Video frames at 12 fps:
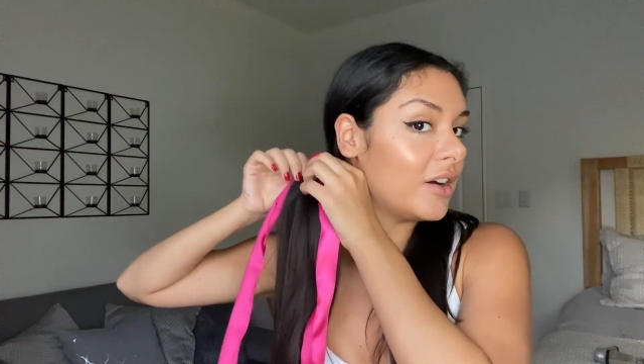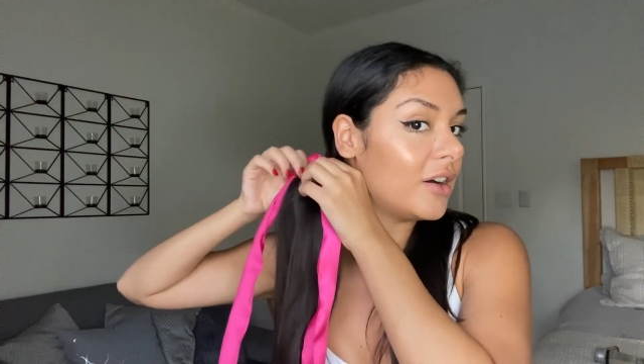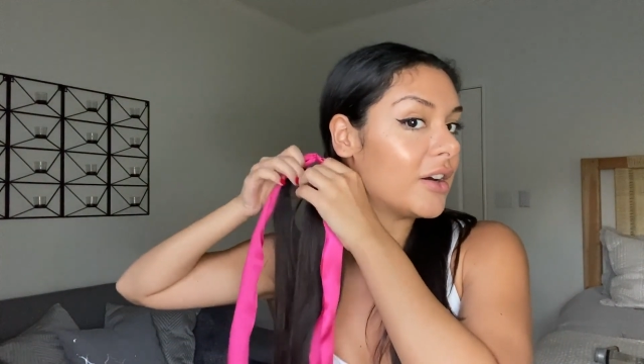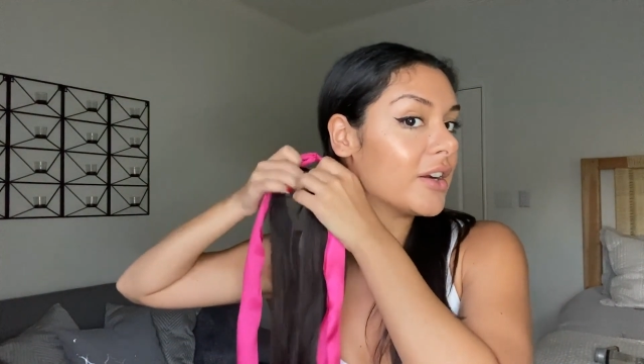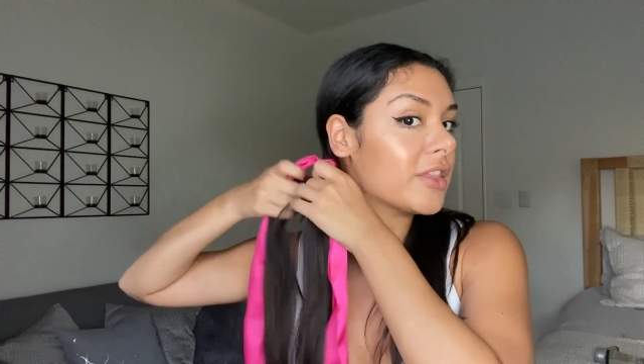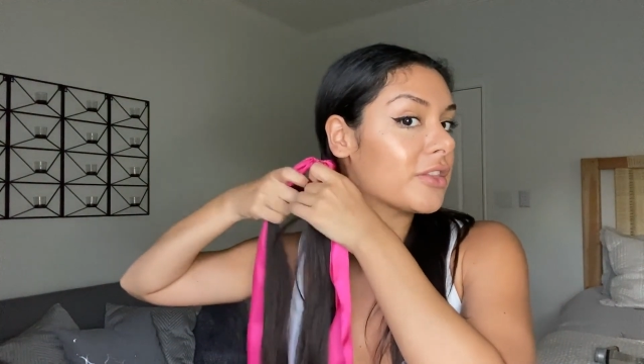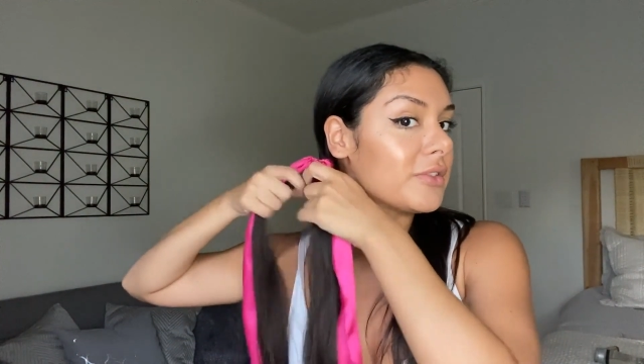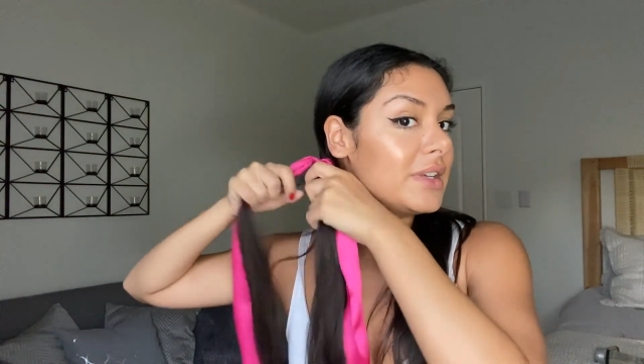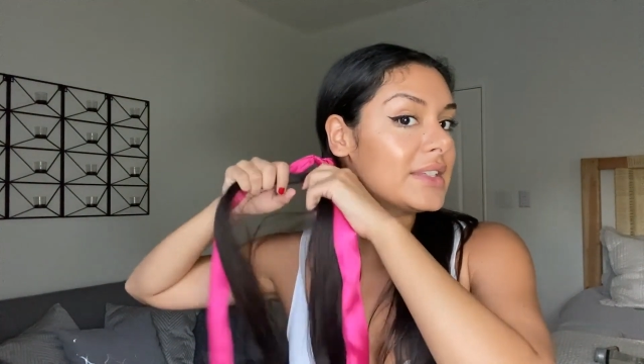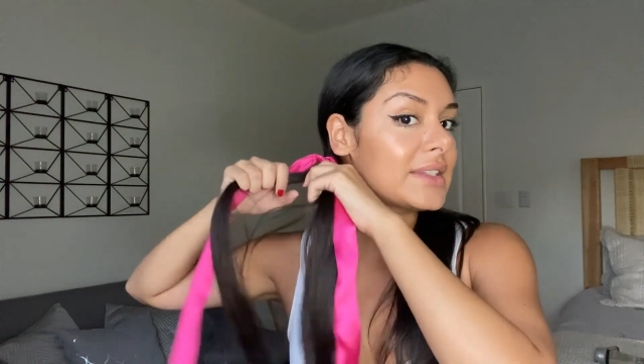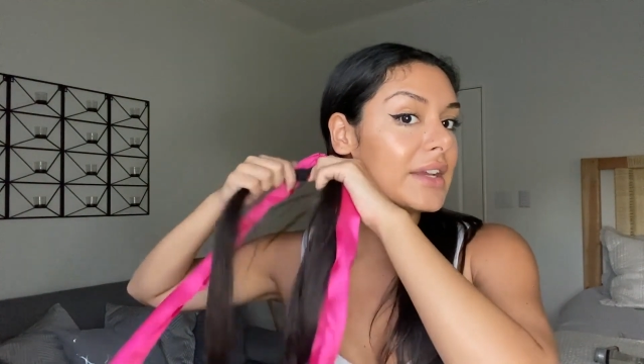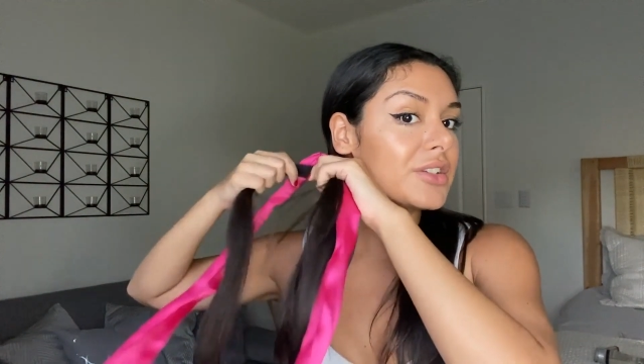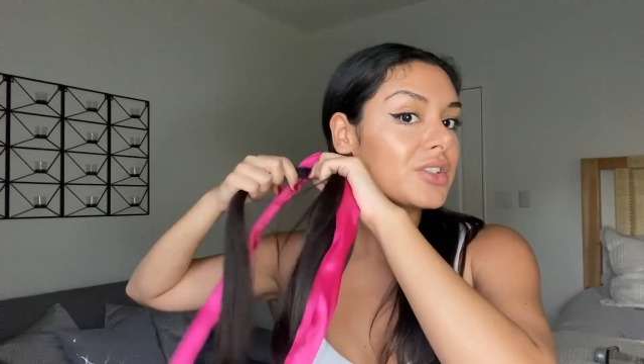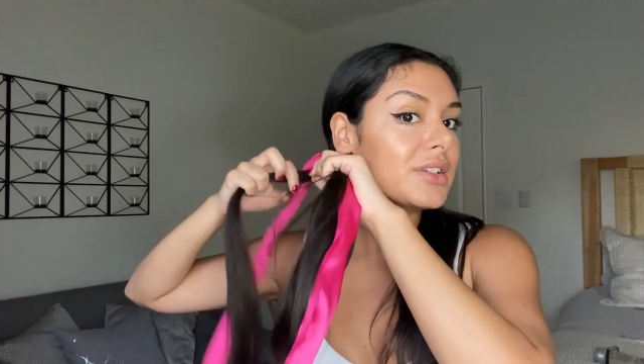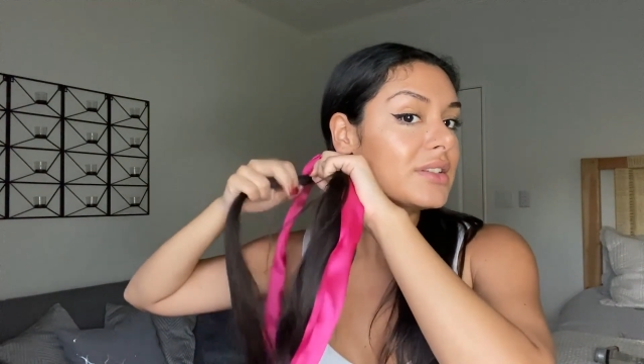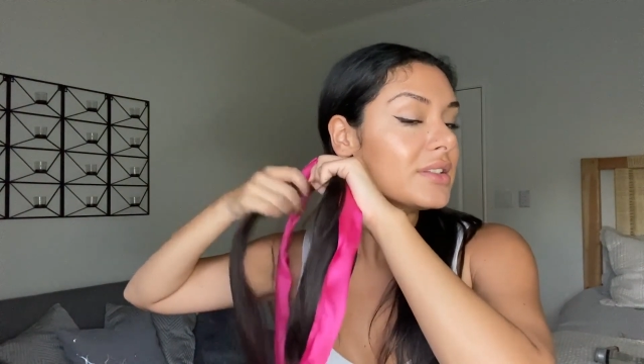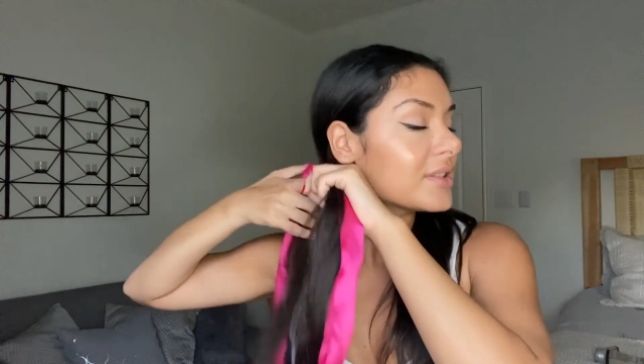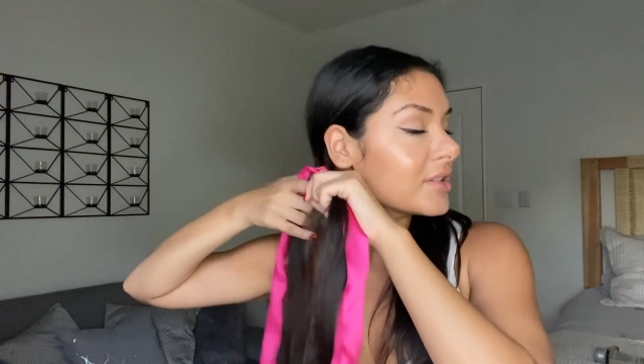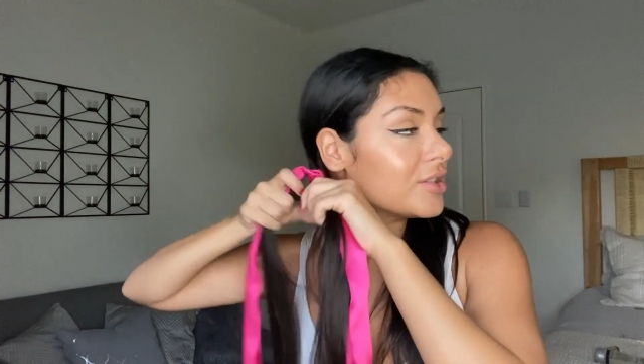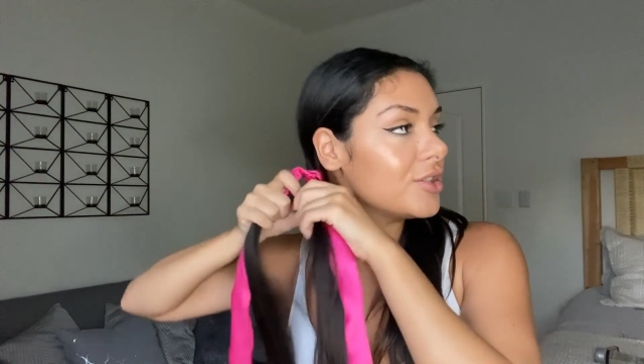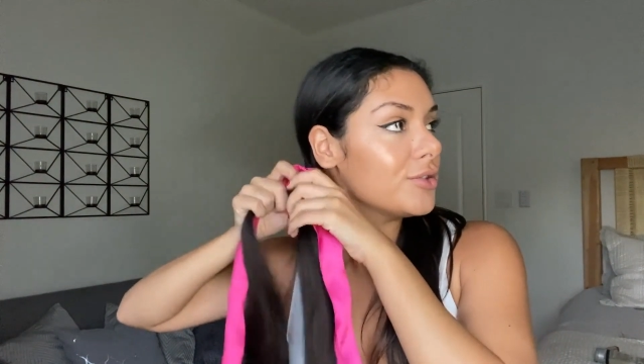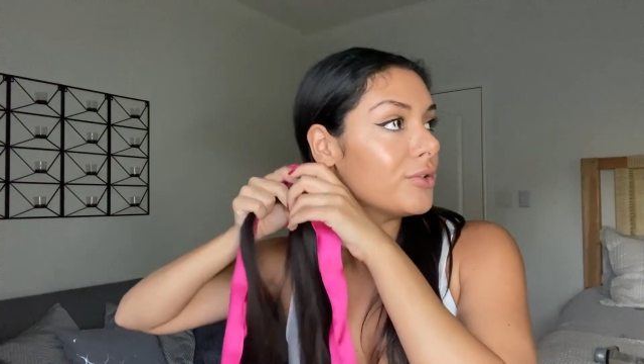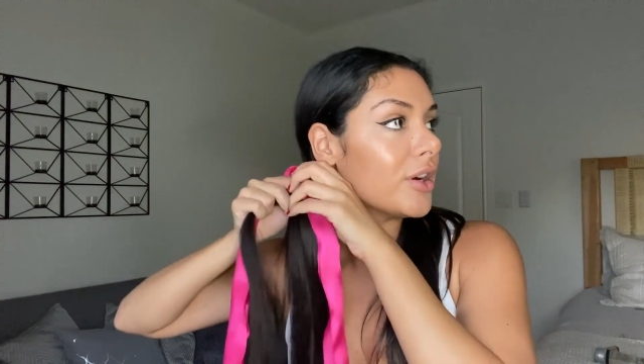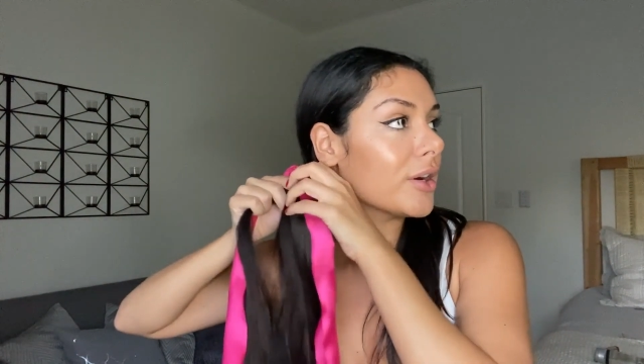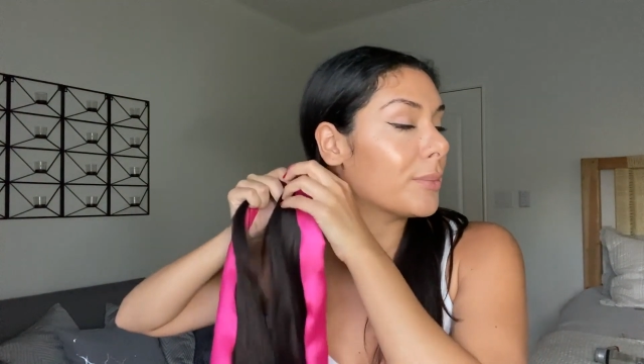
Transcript: our three sections to do our